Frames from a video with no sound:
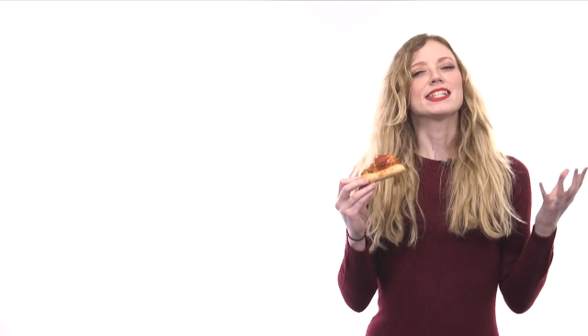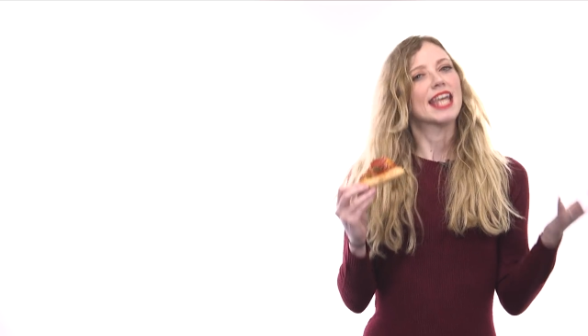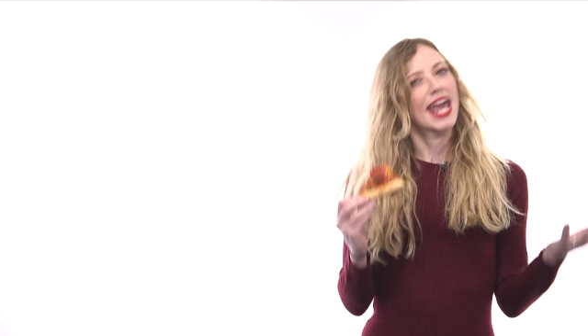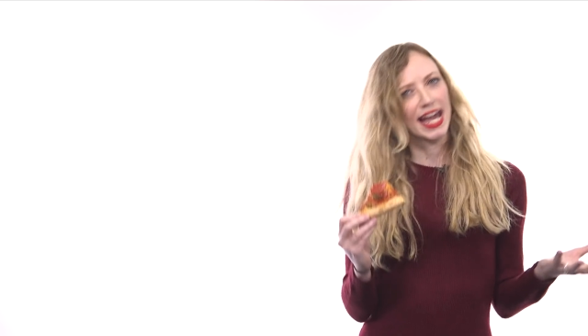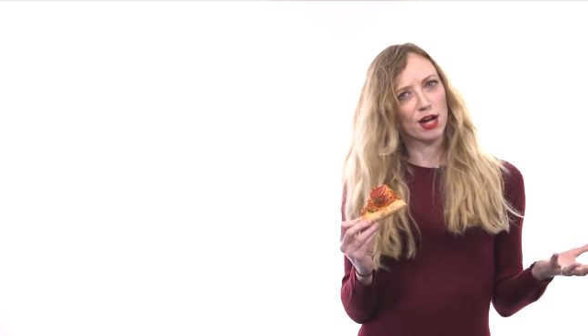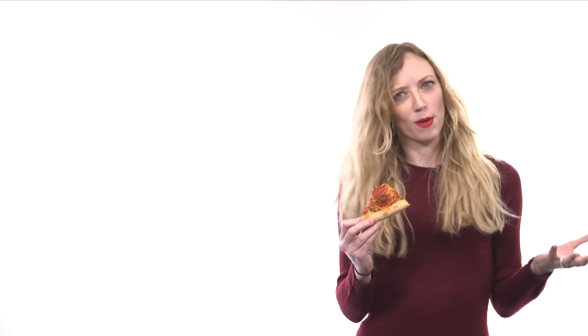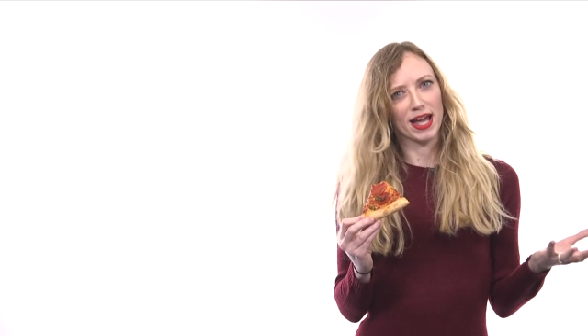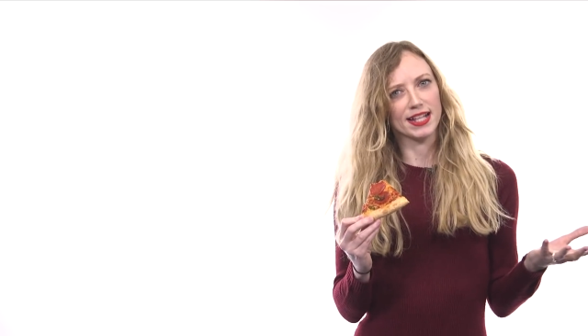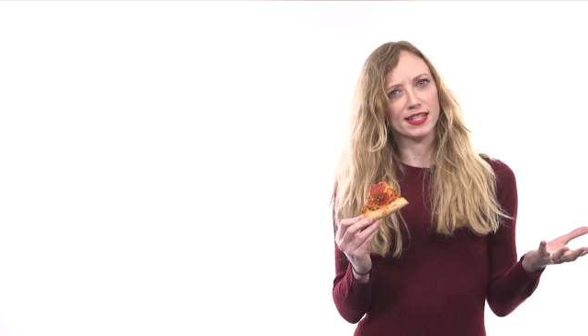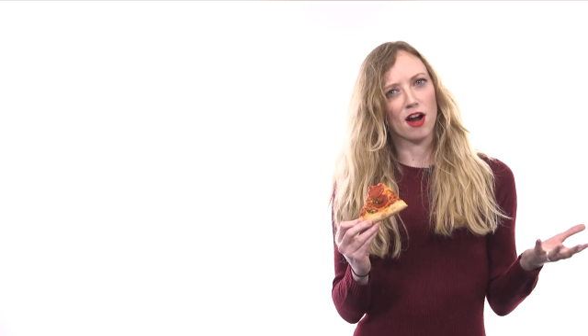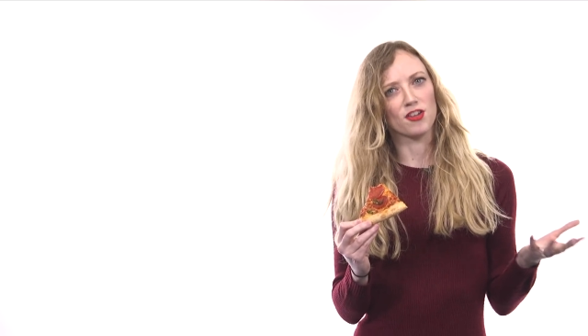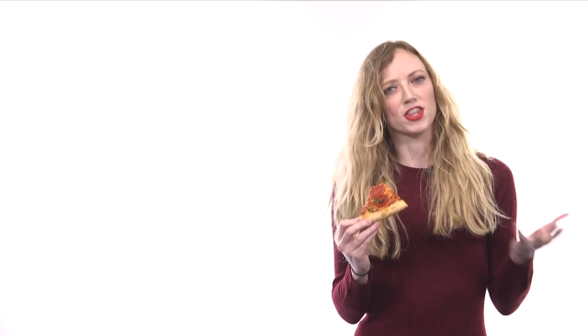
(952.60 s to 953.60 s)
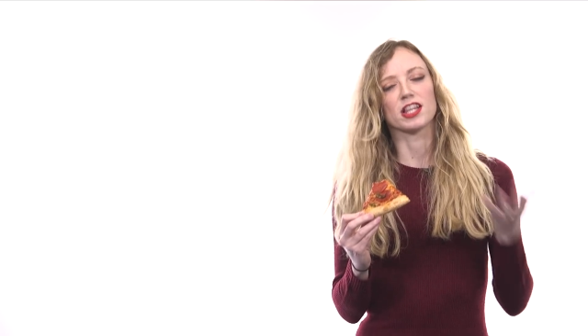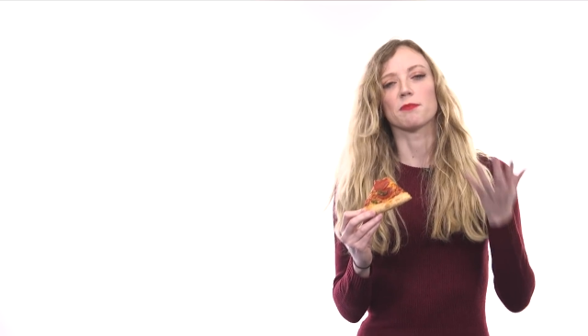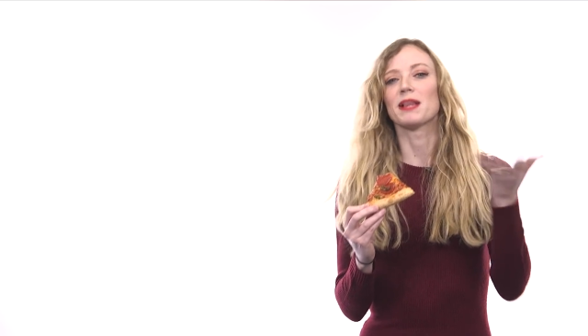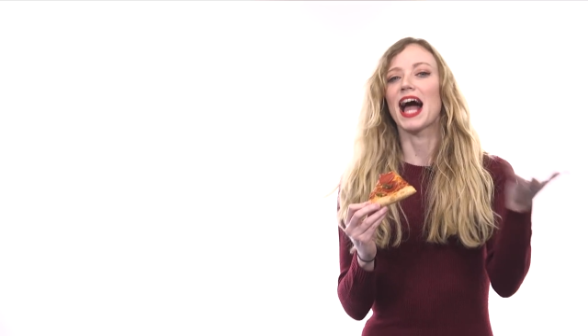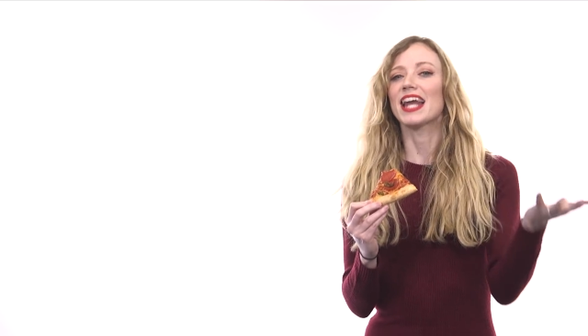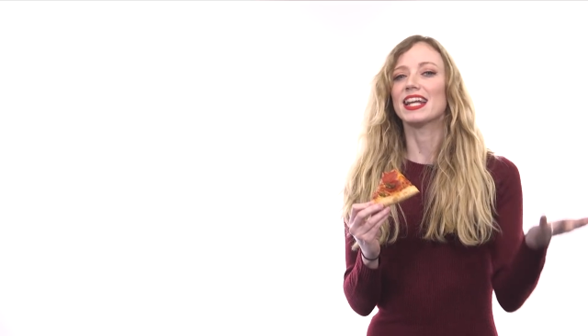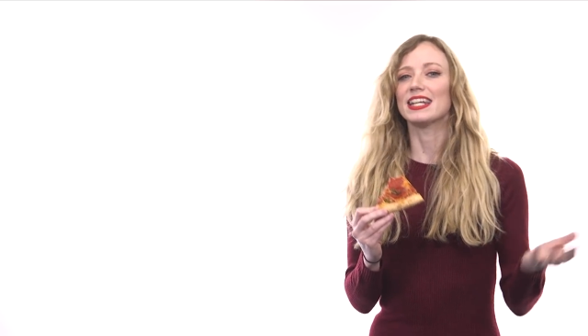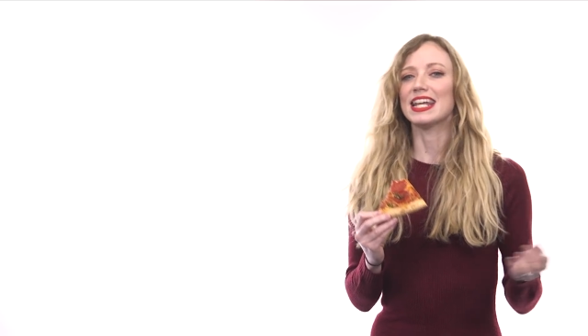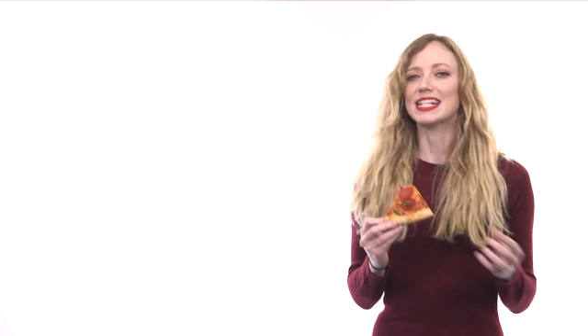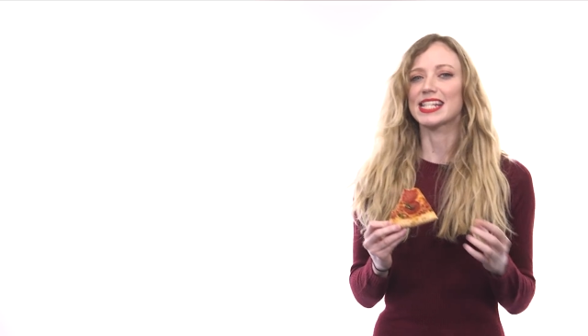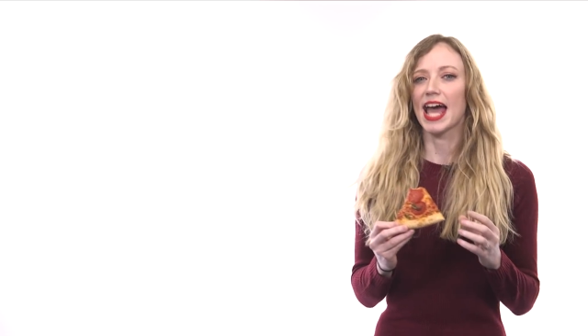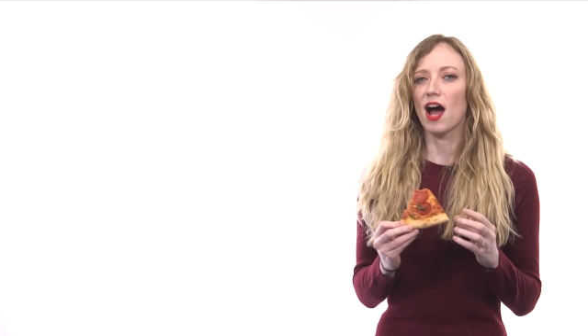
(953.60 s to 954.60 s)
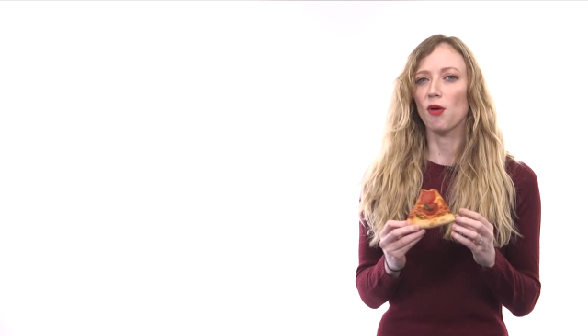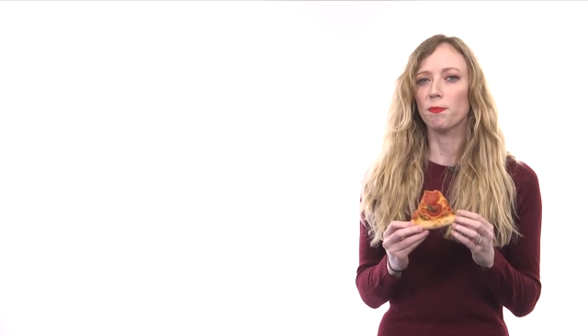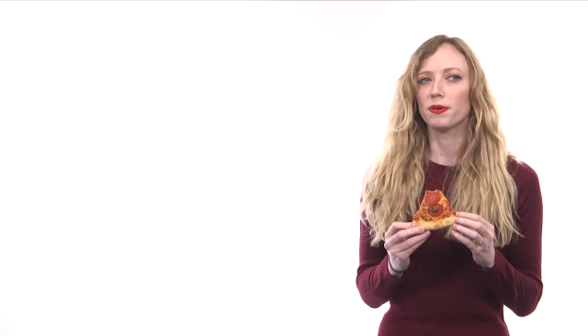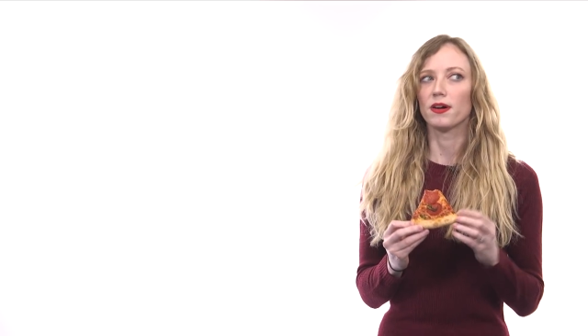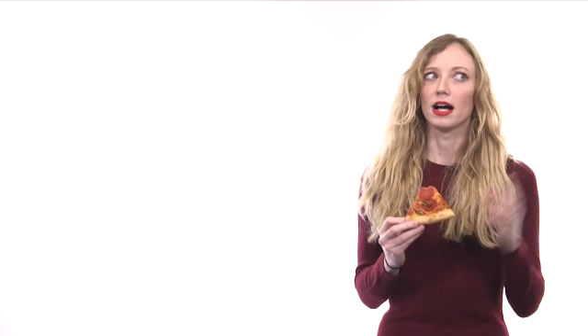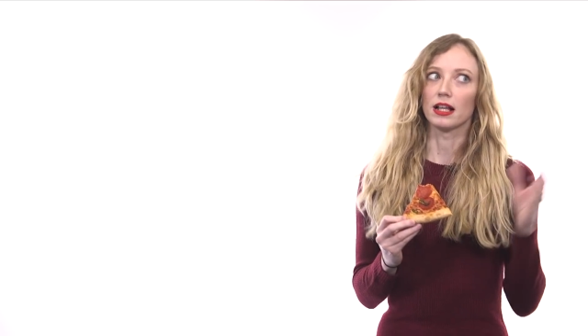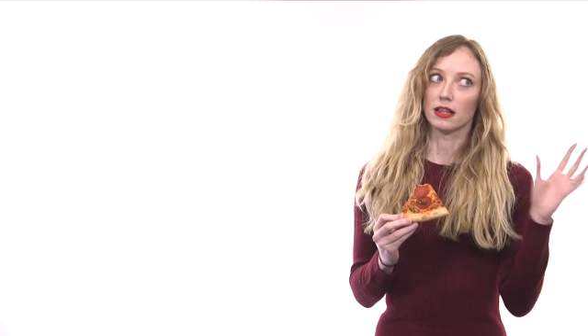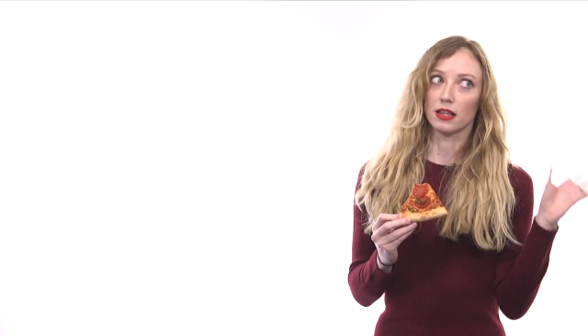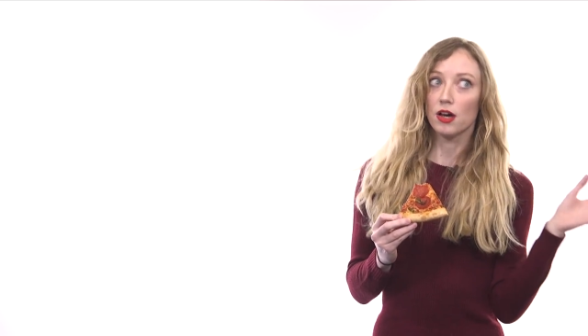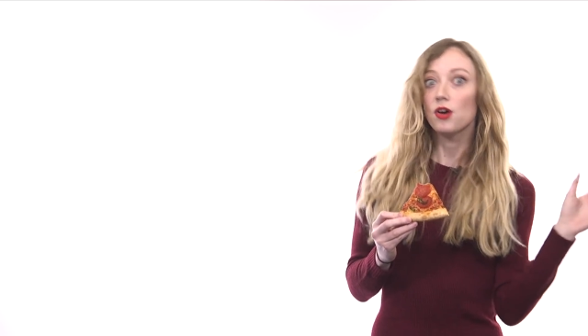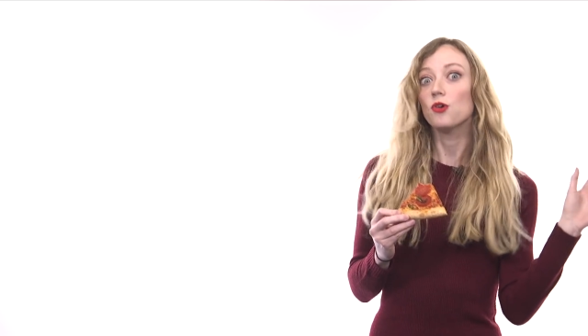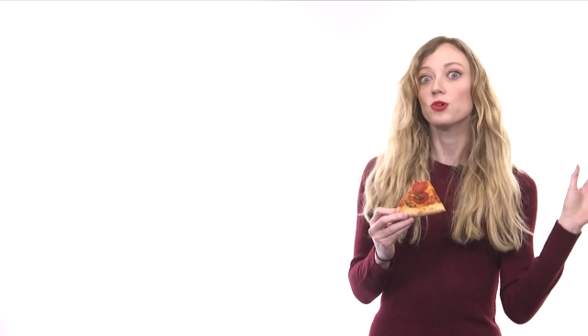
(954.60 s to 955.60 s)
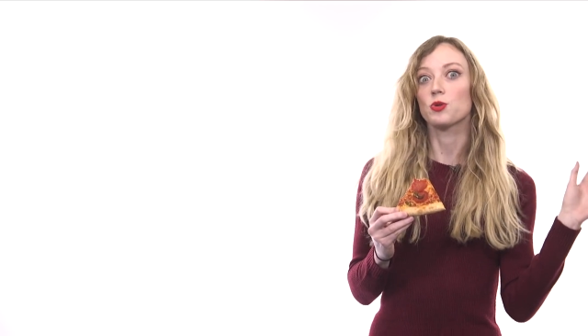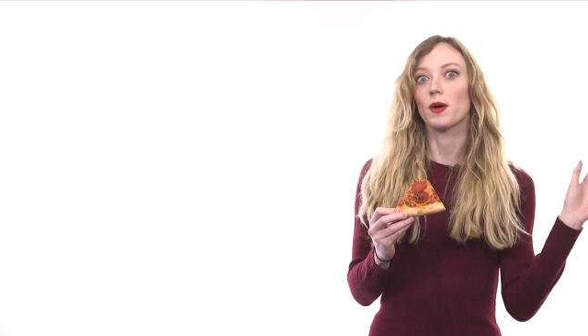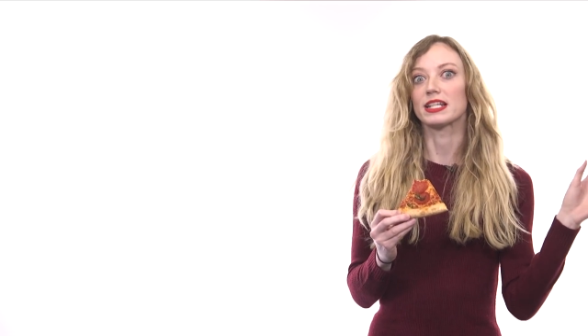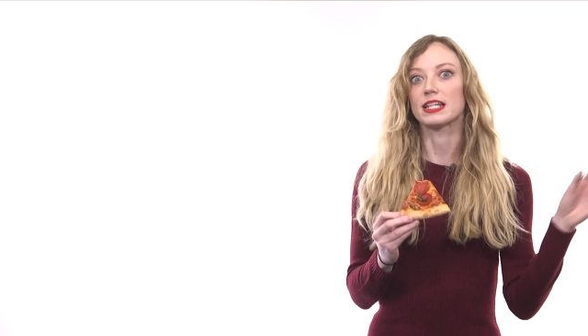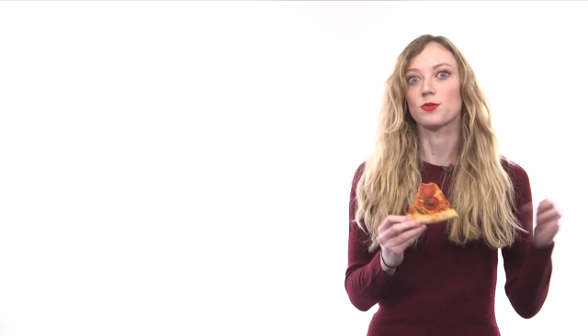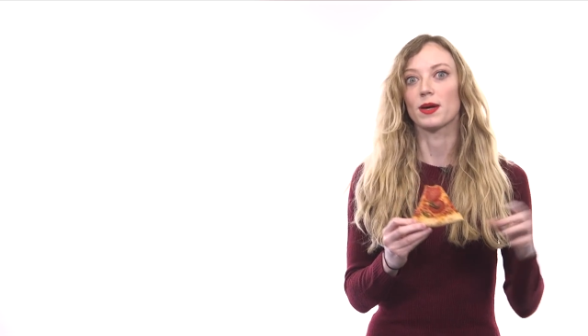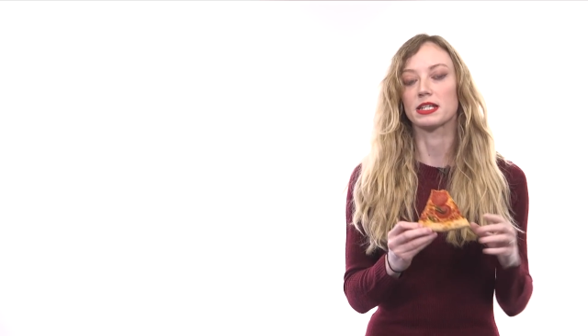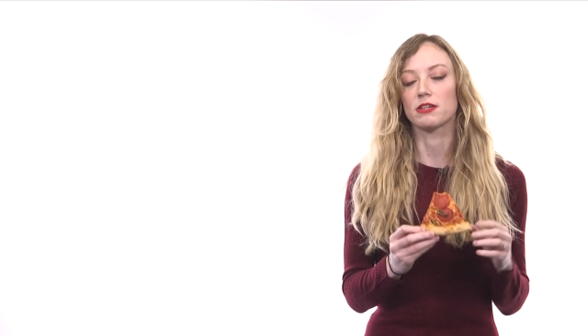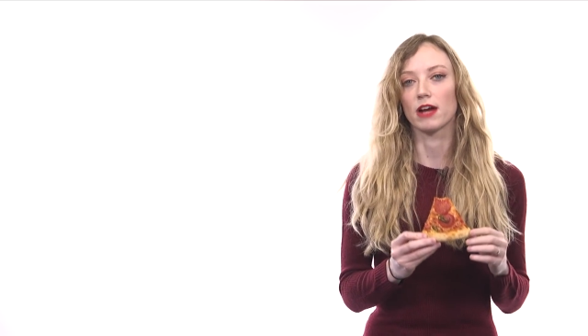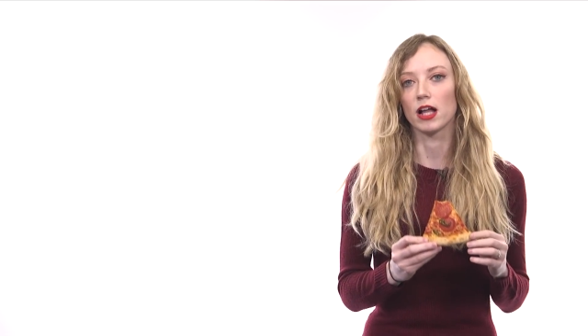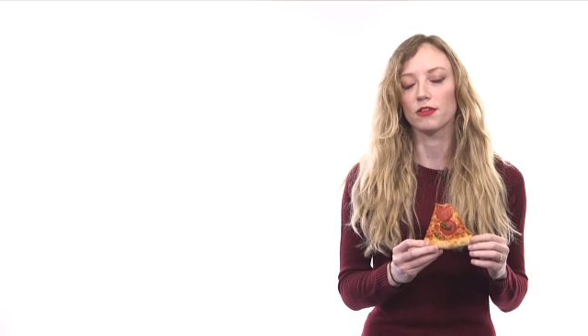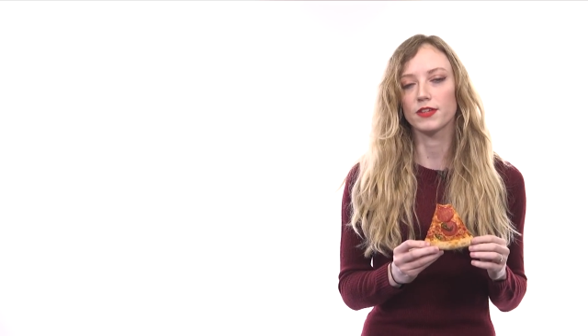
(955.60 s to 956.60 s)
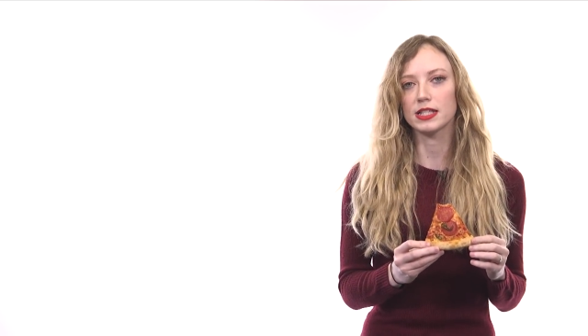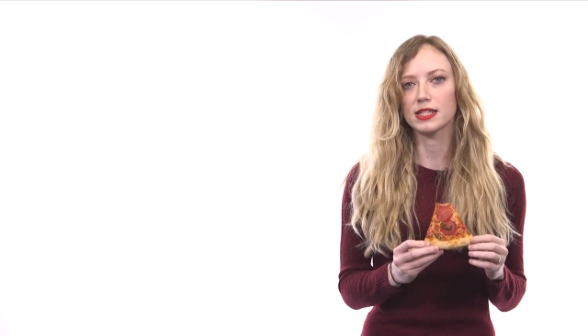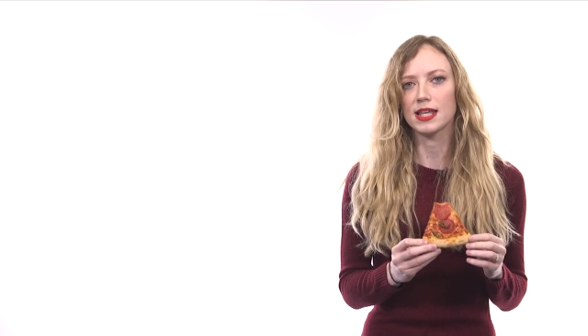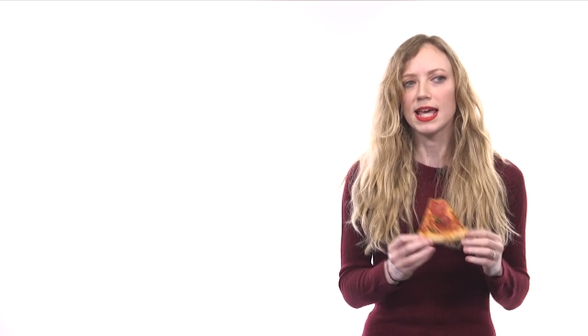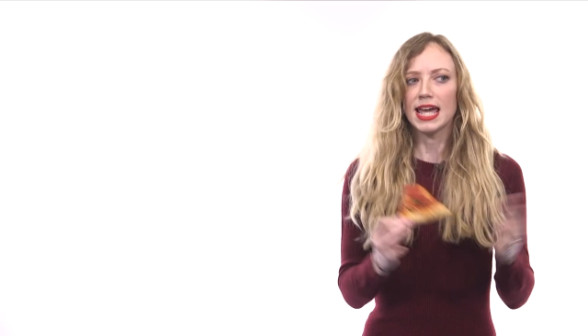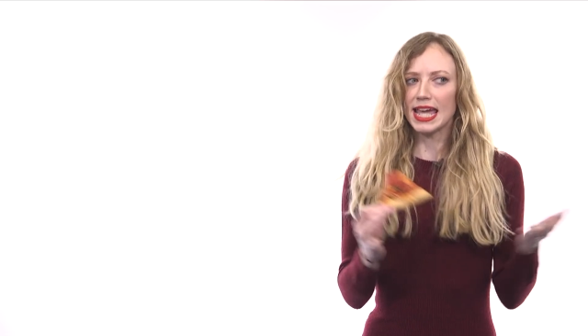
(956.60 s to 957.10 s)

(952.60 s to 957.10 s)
takeaways are that the planet needs help. Hello, 2020 relevance.